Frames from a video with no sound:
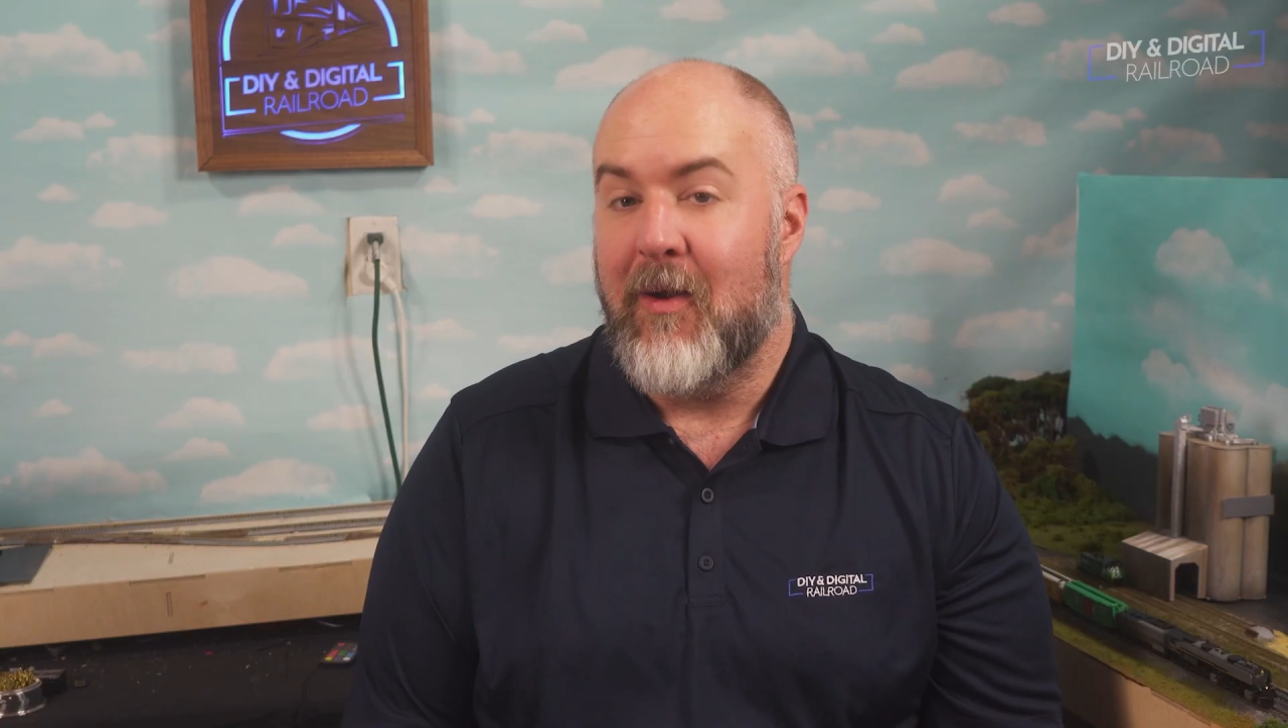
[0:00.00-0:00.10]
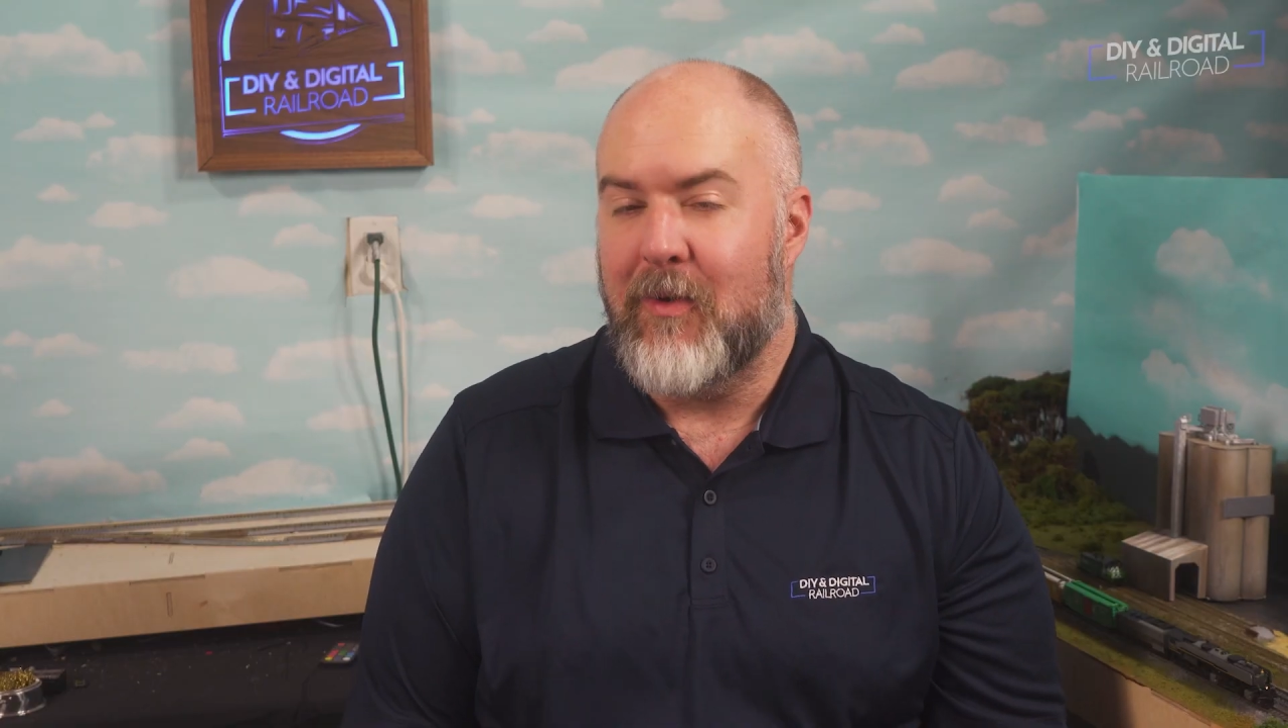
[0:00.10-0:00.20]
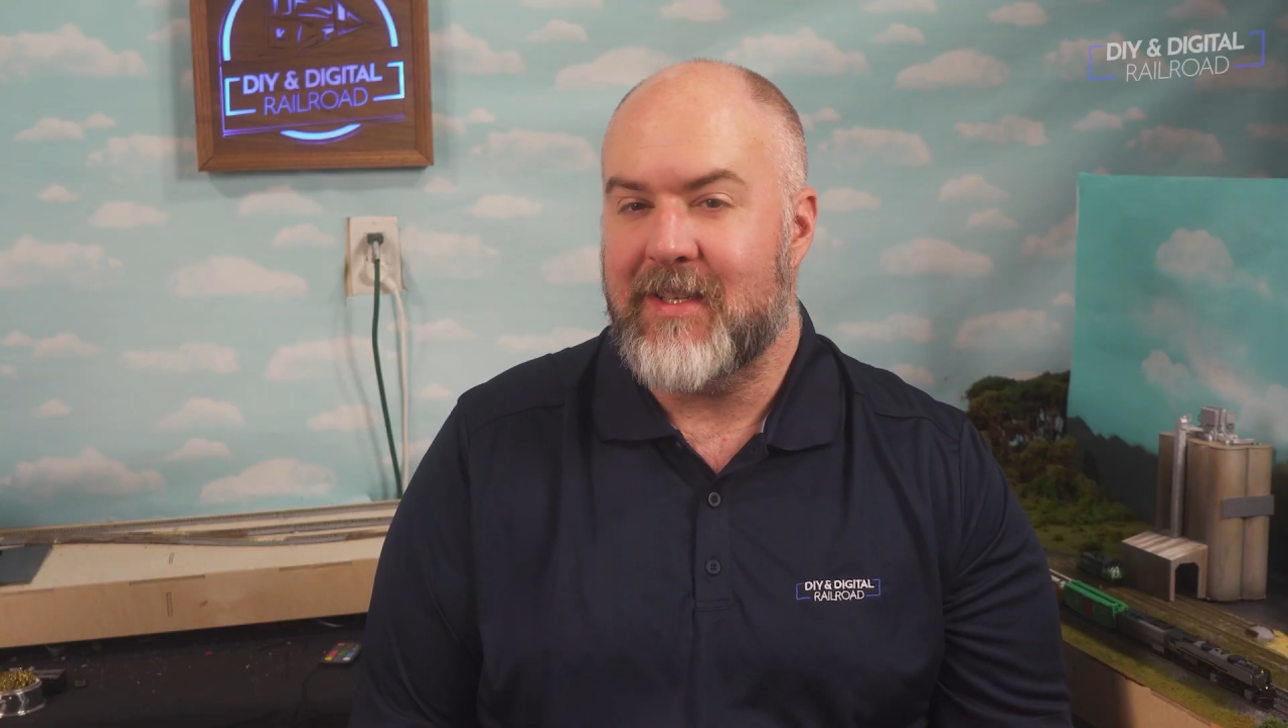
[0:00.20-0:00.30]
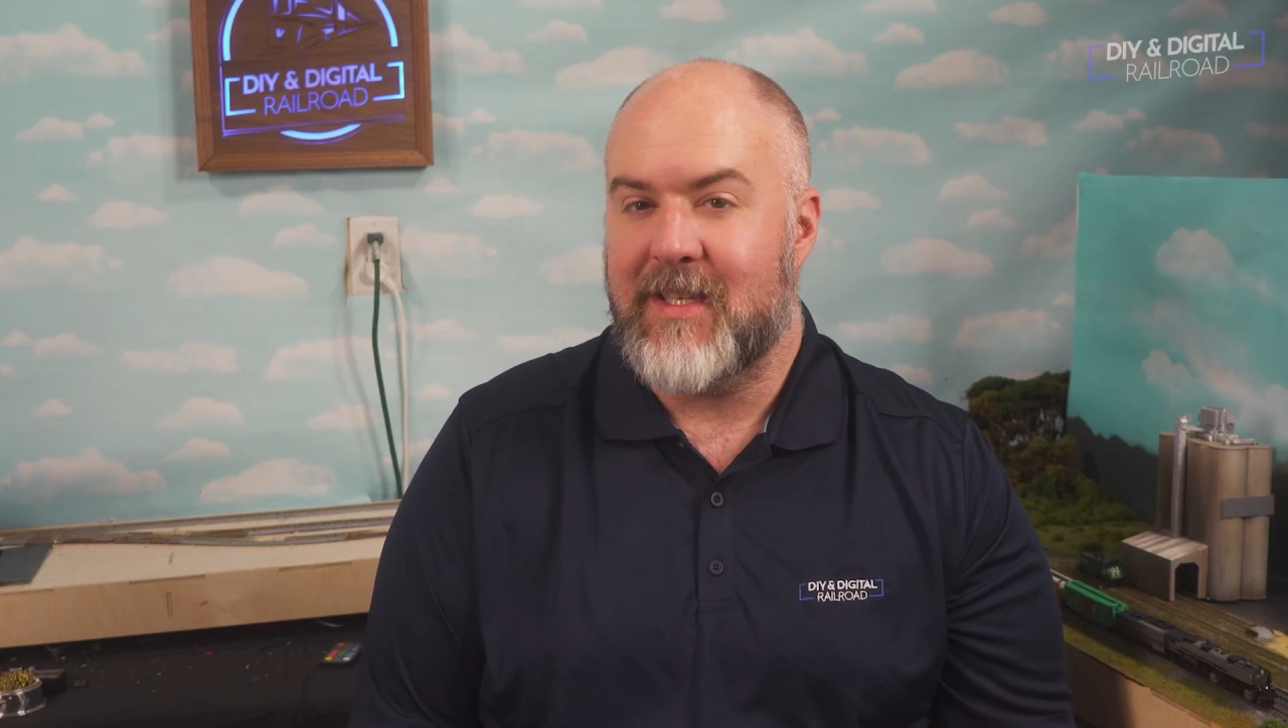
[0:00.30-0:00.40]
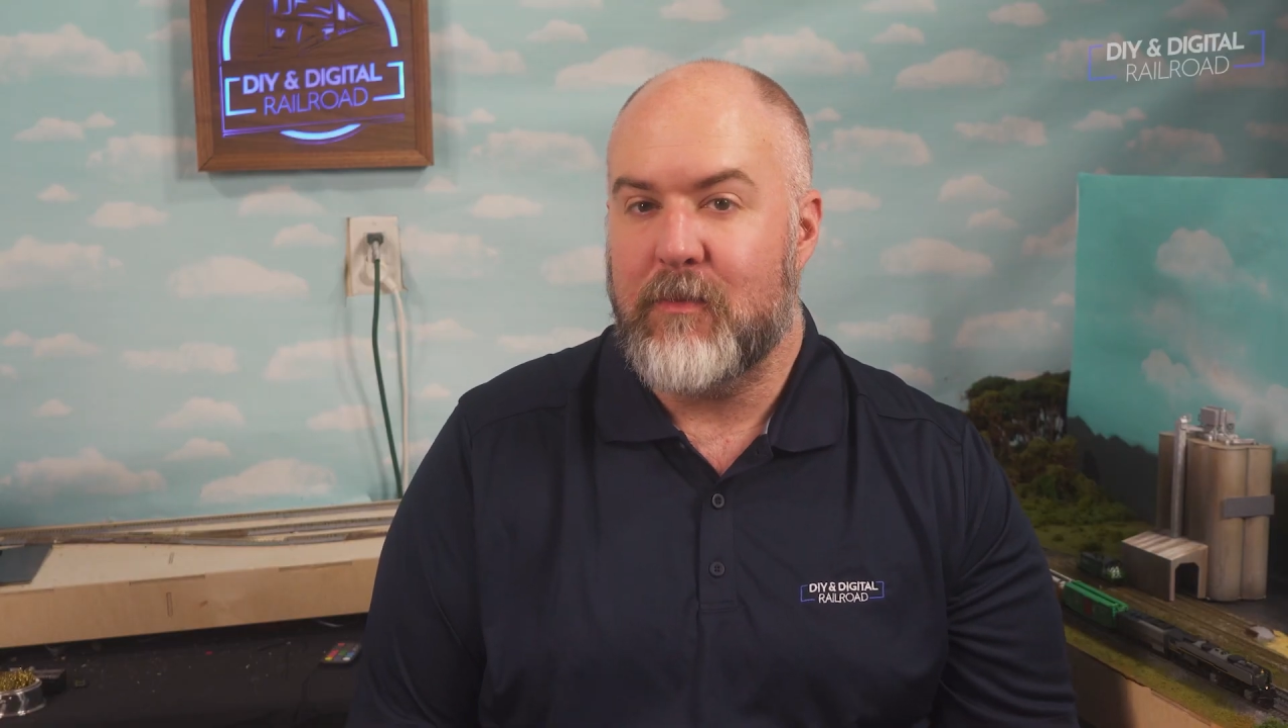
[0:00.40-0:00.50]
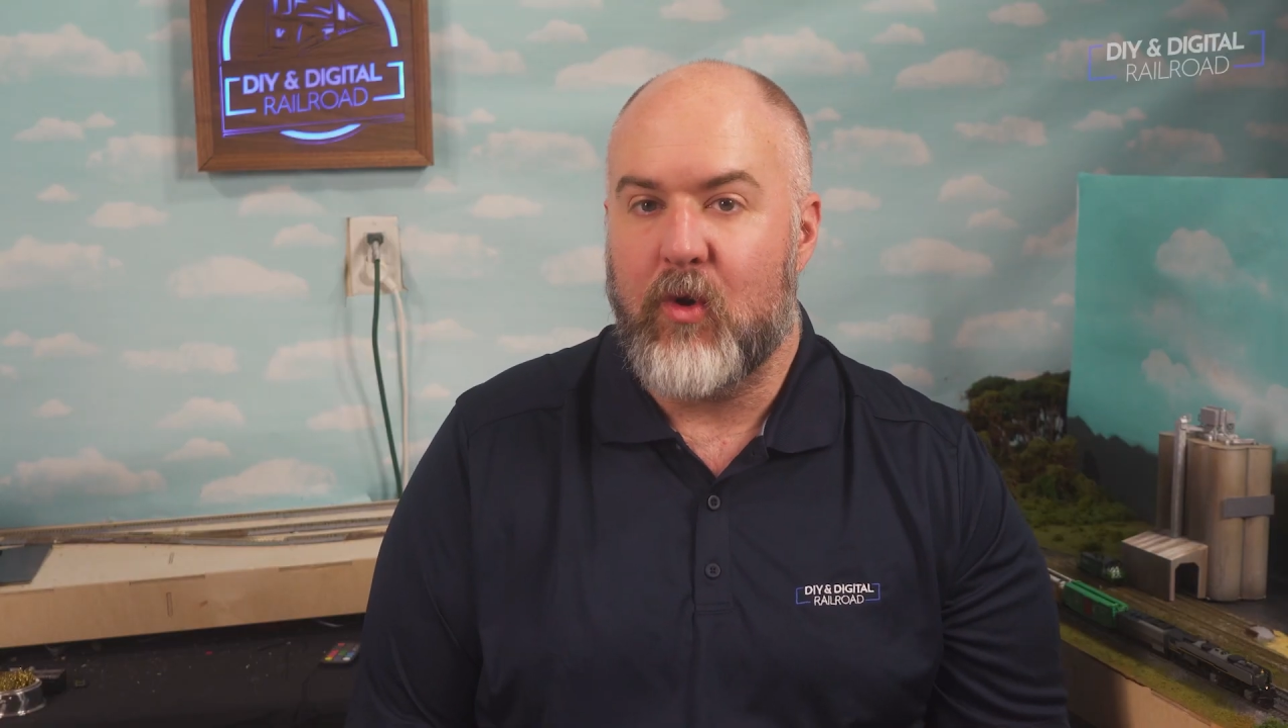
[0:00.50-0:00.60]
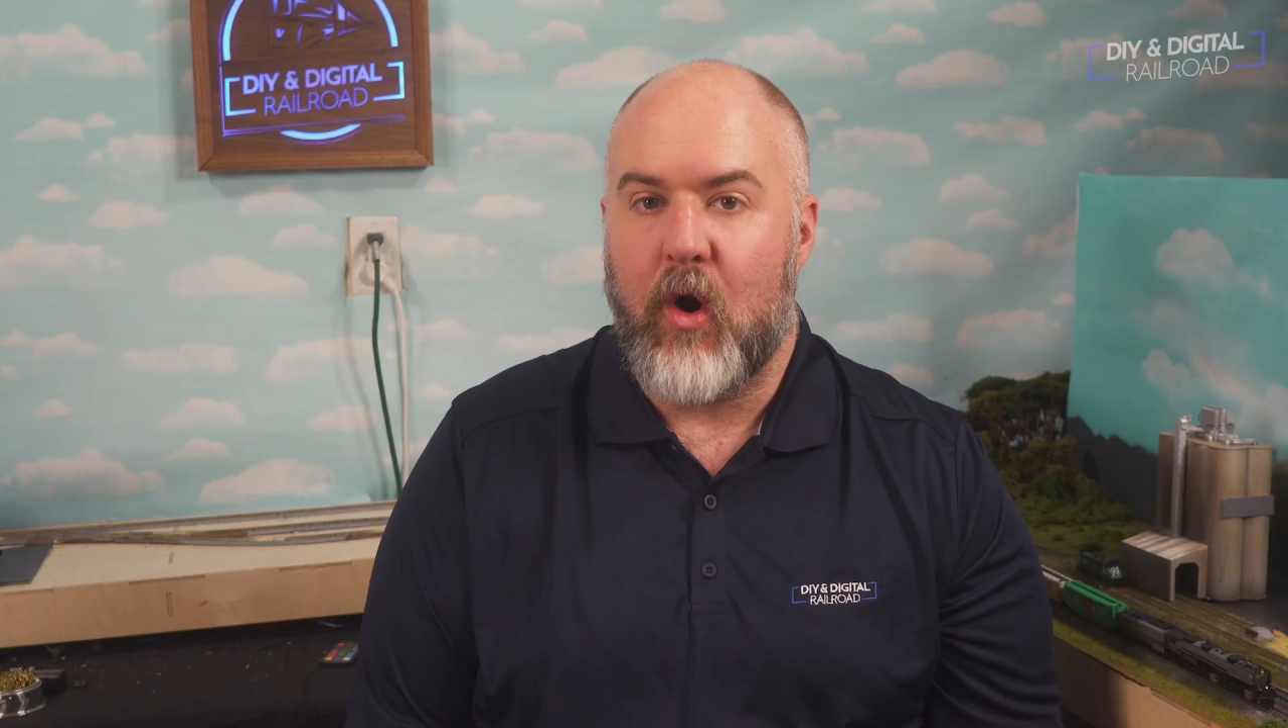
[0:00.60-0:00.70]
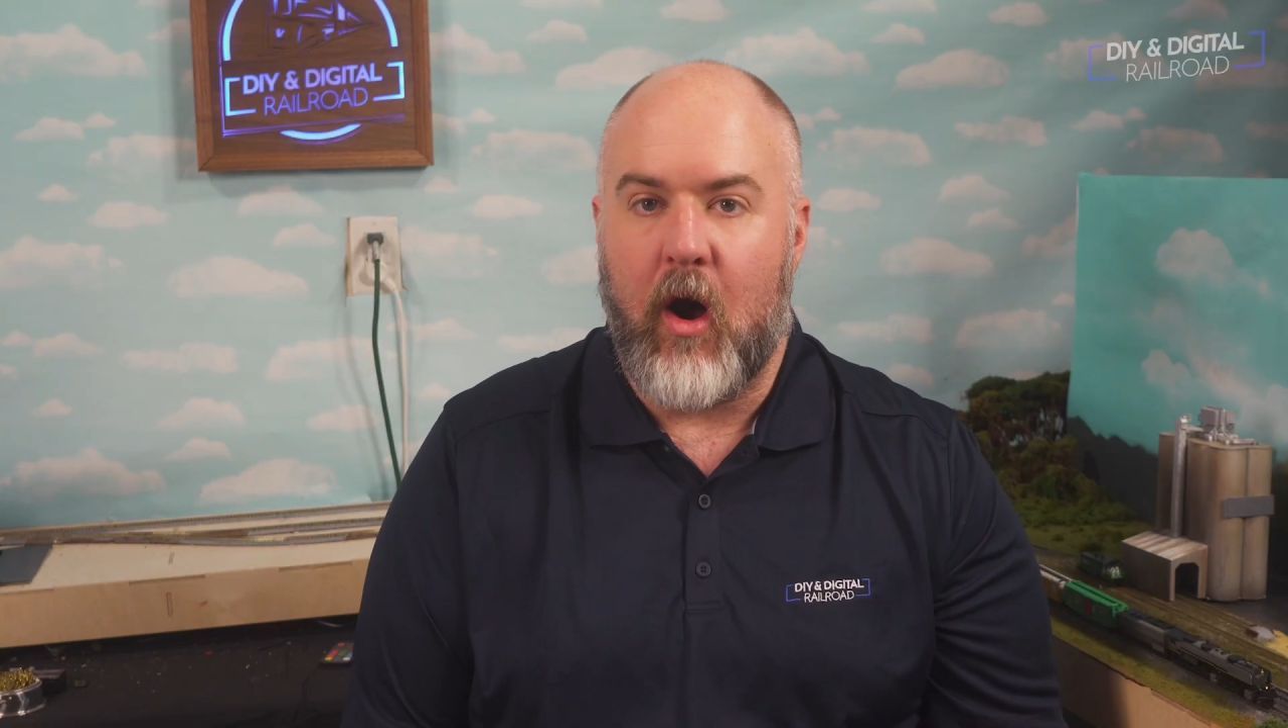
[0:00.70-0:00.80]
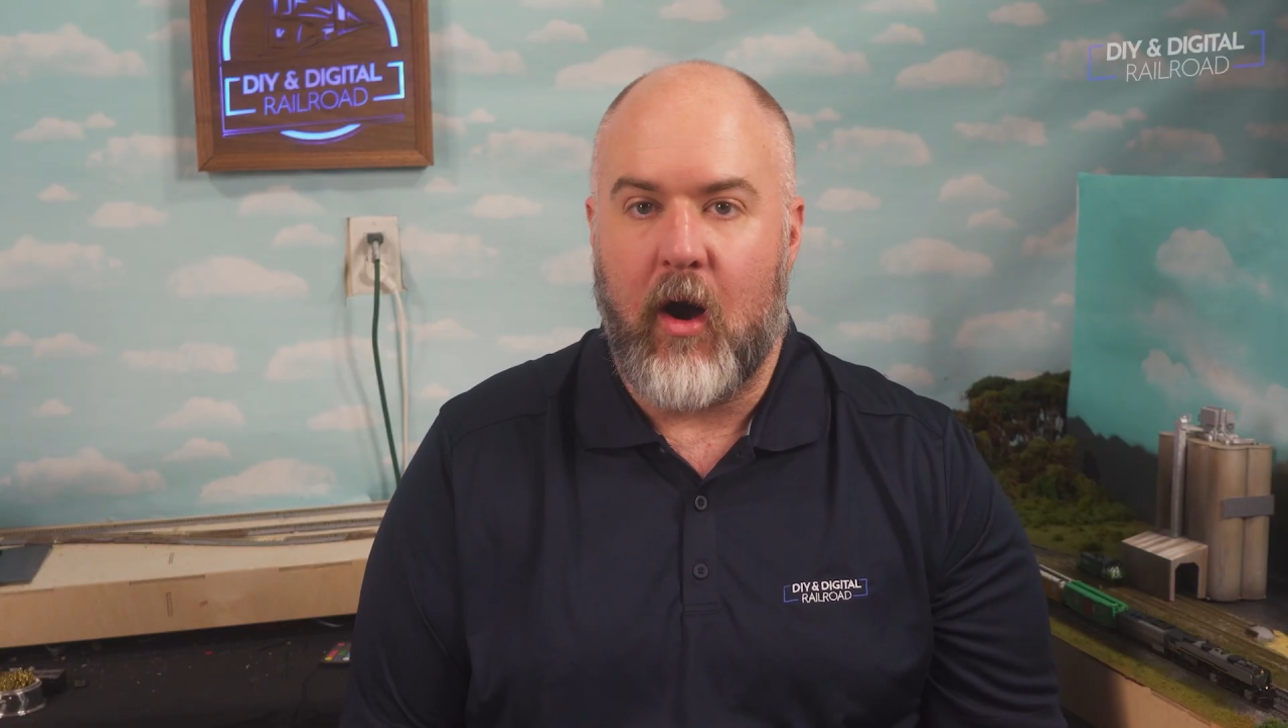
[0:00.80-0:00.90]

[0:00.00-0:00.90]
with a simple